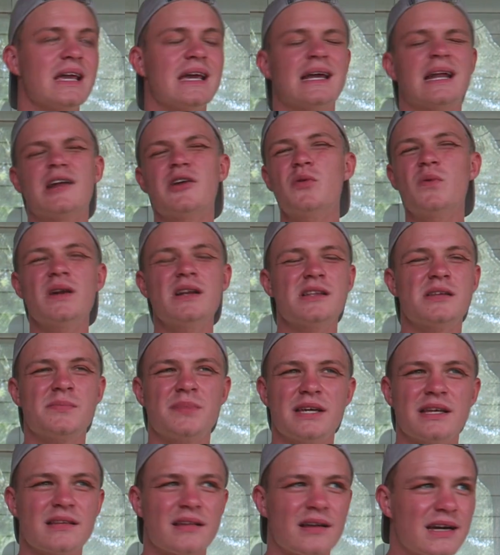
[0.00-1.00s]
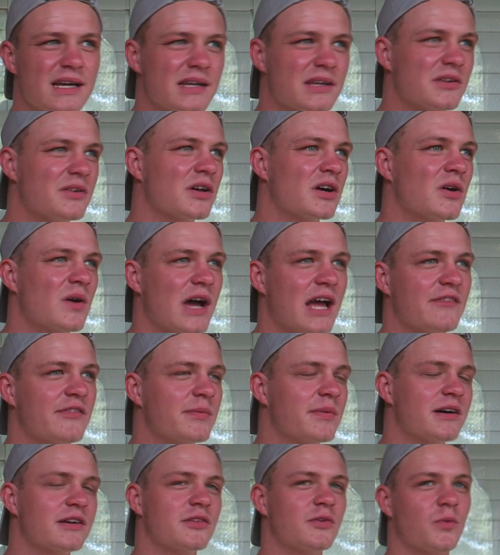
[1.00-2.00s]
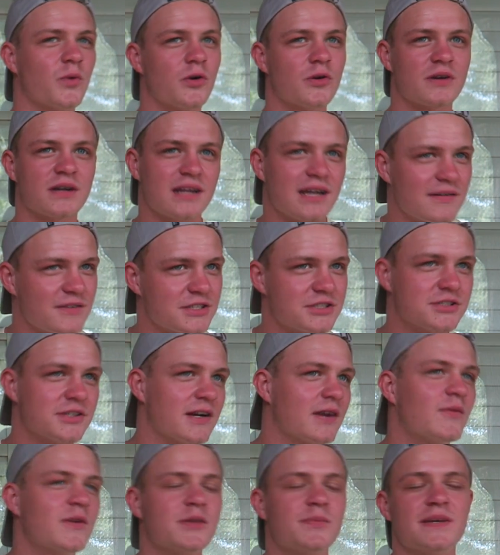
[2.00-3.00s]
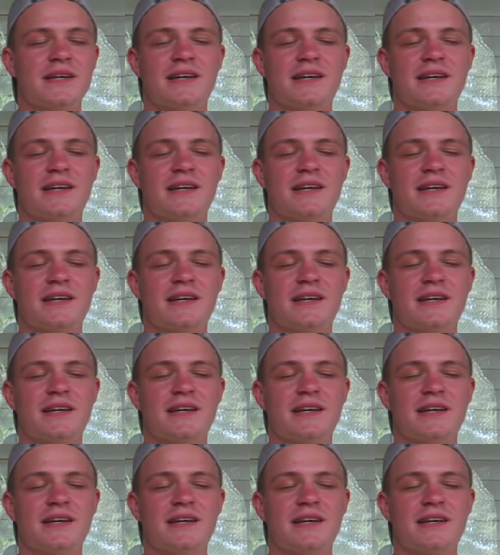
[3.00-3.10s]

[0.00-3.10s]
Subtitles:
And I don't want it to be like, you know, everybody in the world can have a shirt. I want it